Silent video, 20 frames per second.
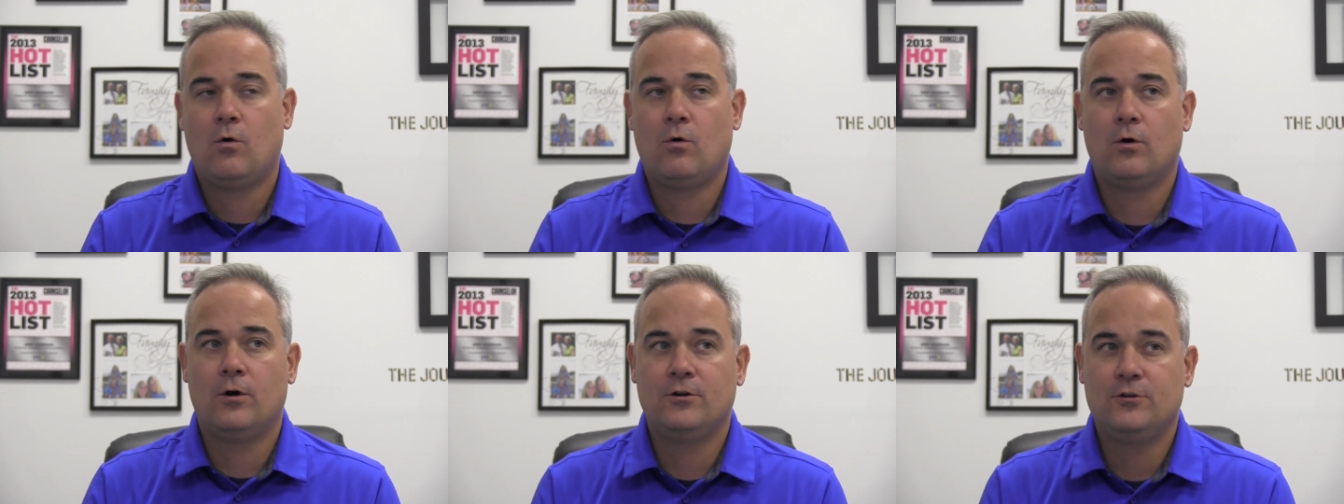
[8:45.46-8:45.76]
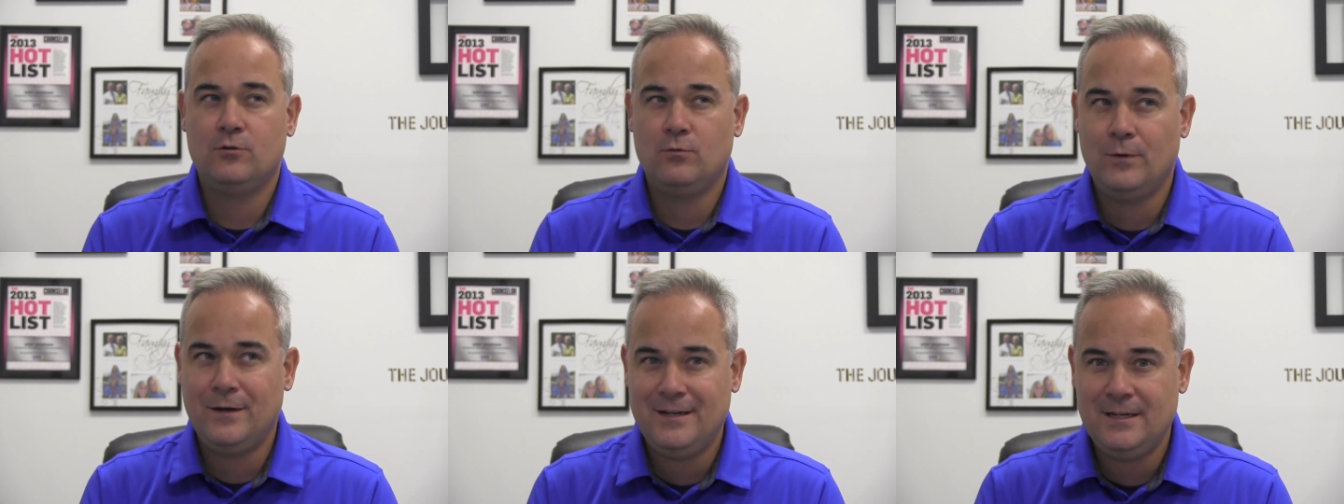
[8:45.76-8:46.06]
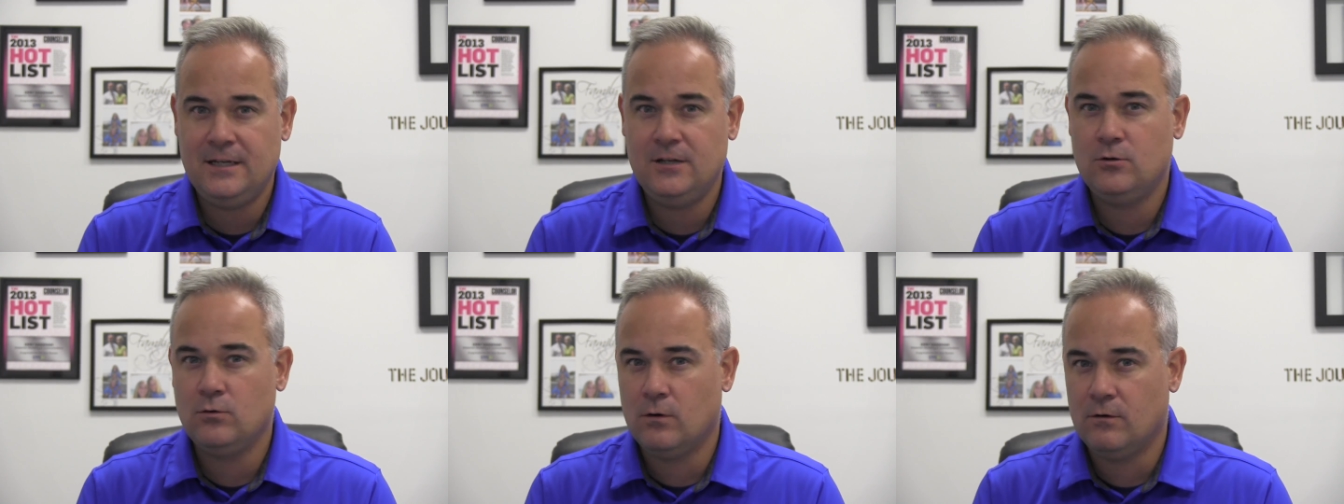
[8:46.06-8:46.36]
Or do we
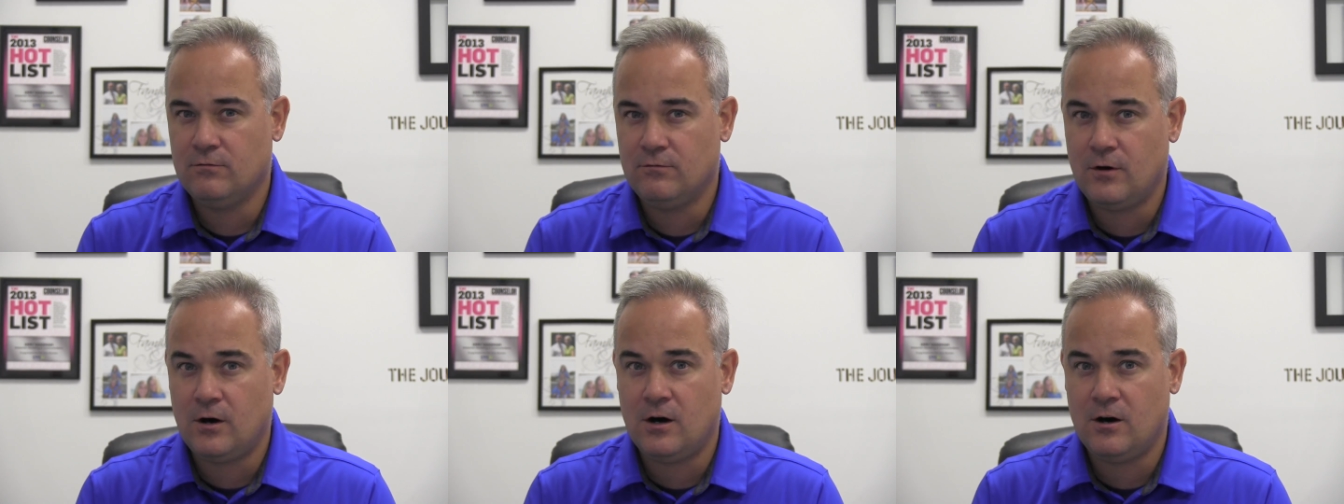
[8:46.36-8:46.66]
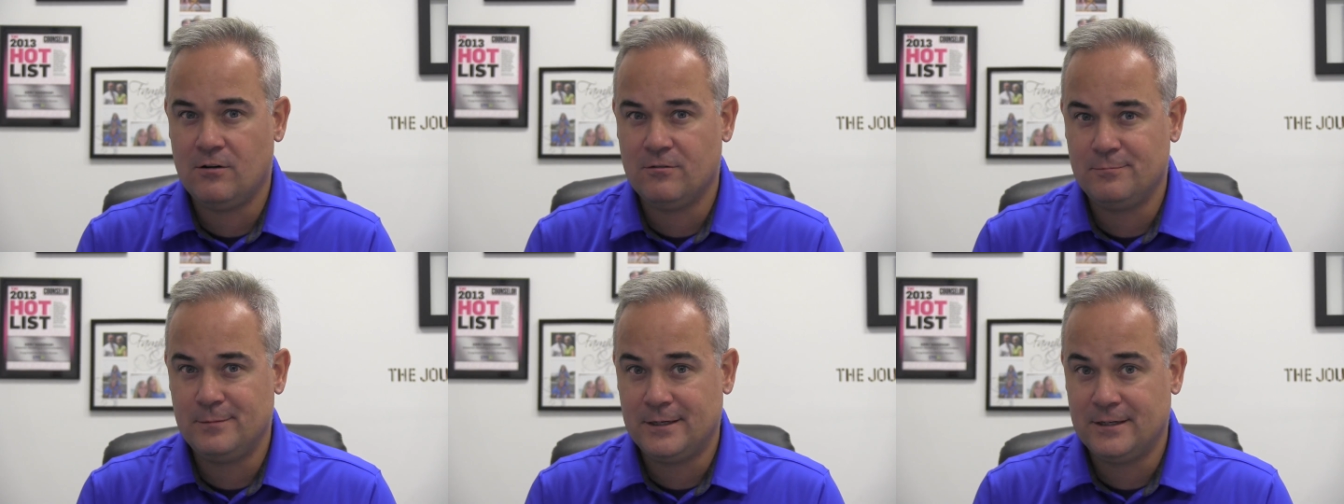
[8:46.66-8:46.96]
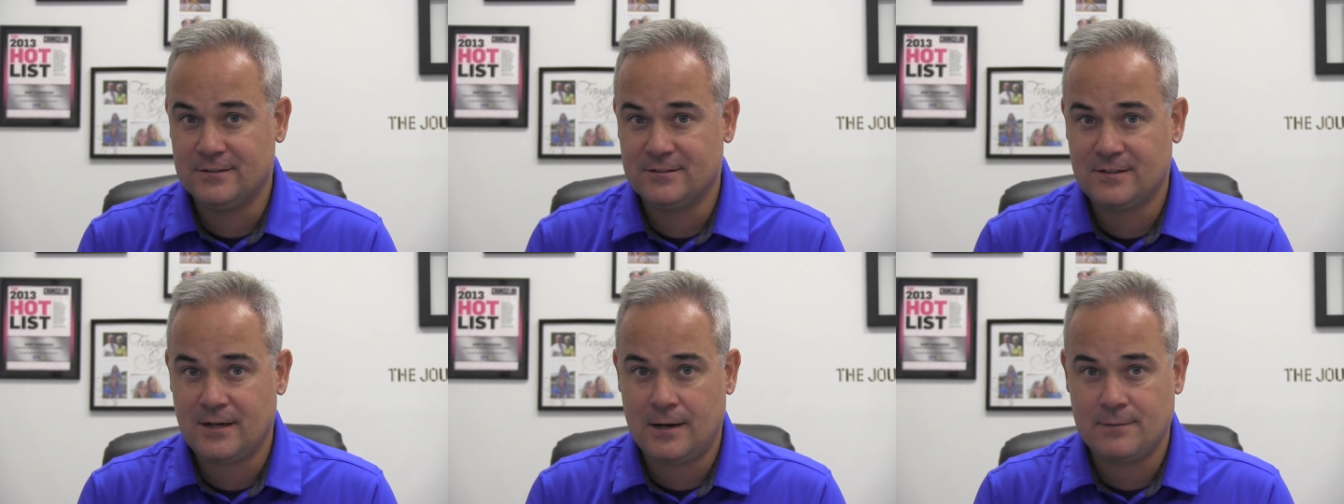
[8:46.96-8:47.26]
need to evolve
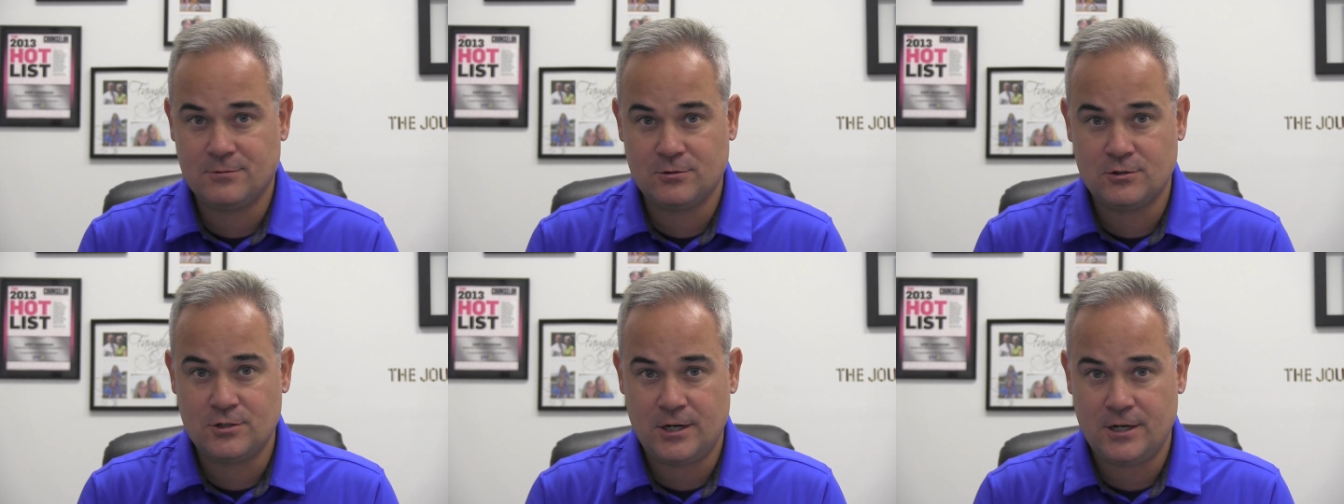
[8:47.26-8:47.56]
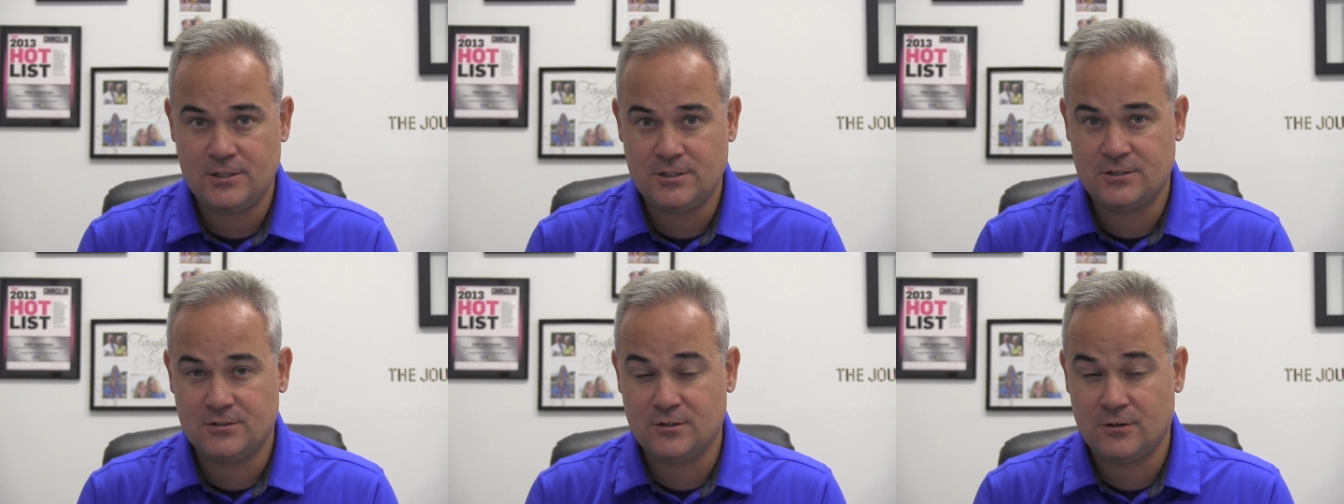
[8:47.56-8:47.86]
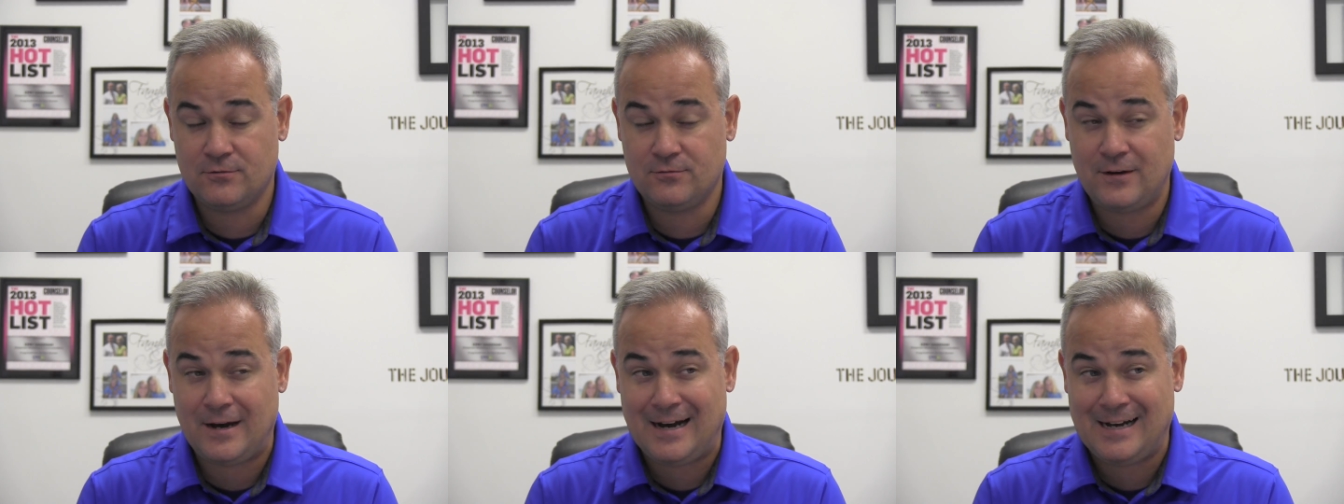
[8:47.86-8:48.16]
because times are changing
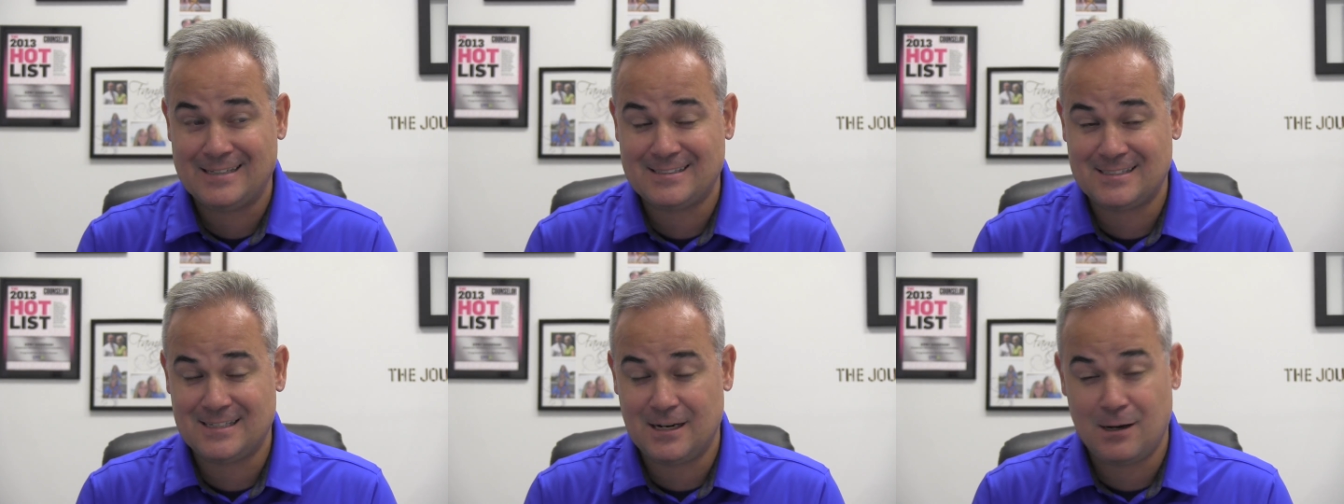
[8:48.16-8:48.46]
so fast?